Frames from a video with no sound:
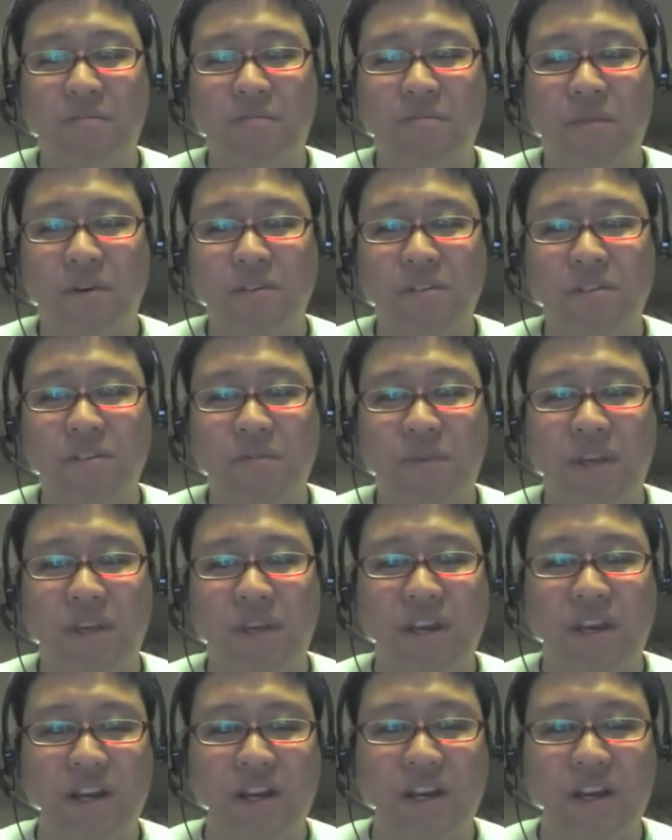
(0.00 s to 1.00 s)
mostly
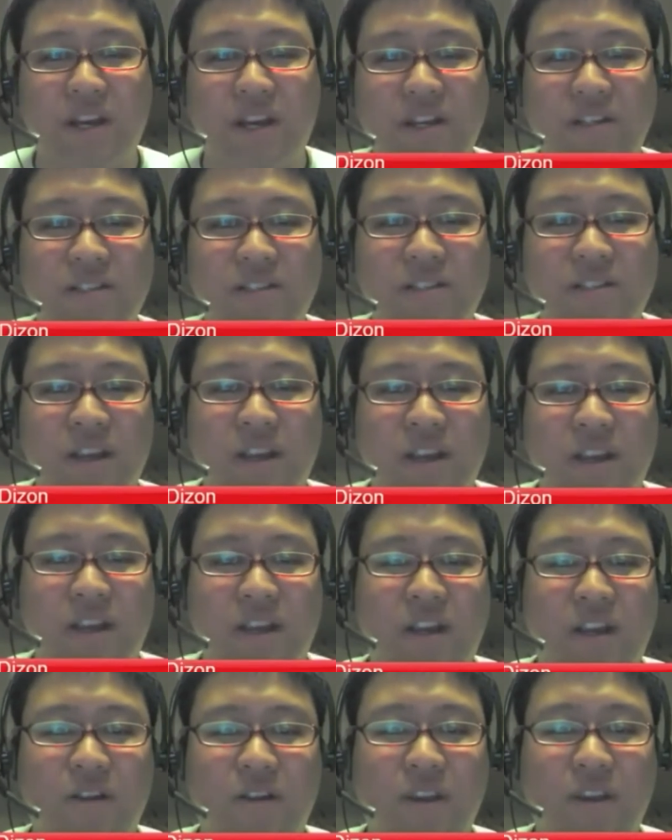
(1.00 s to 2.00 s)
because,
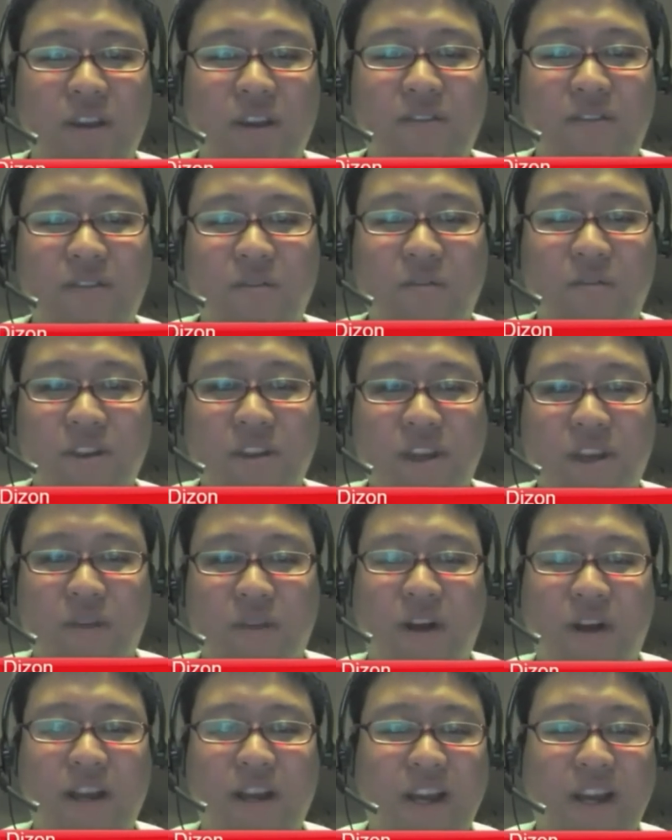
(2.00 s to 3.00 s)
you know, even with
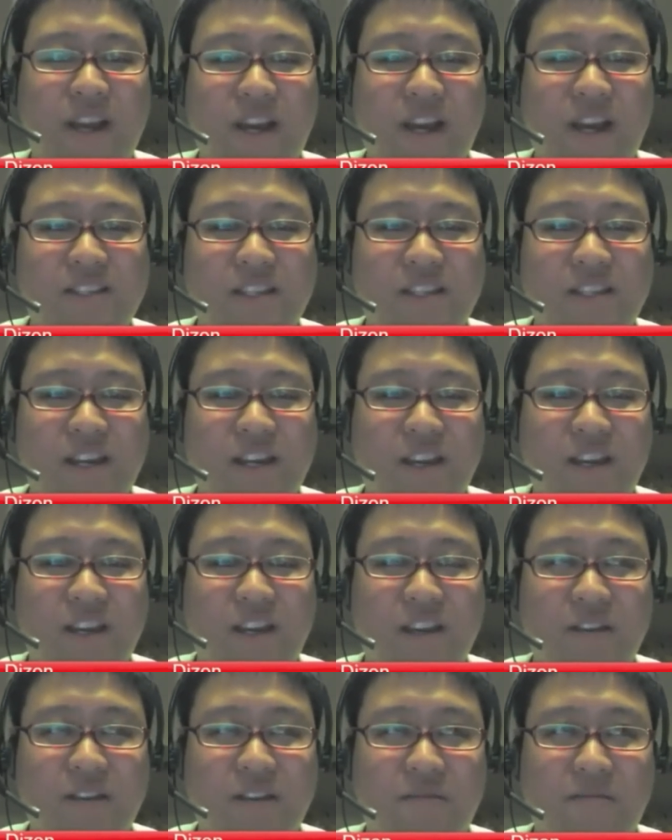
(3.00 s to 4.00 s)
Iwaki
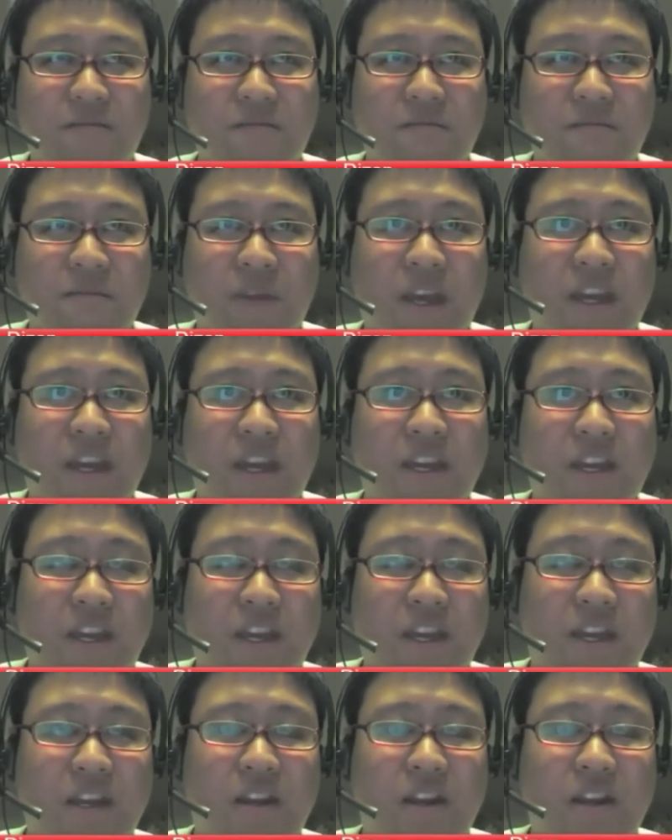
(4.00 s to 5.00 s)
Kaisei making
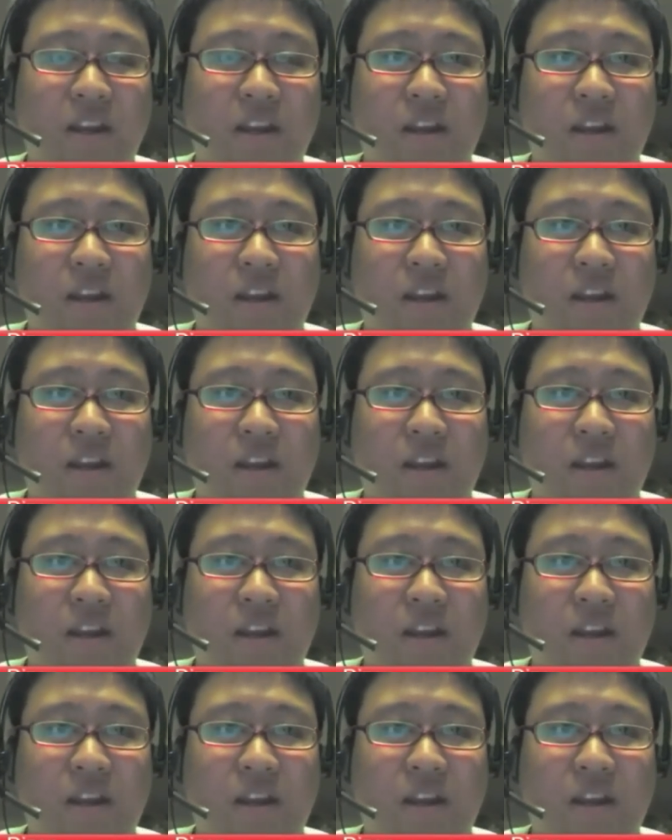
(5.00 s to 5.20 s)
it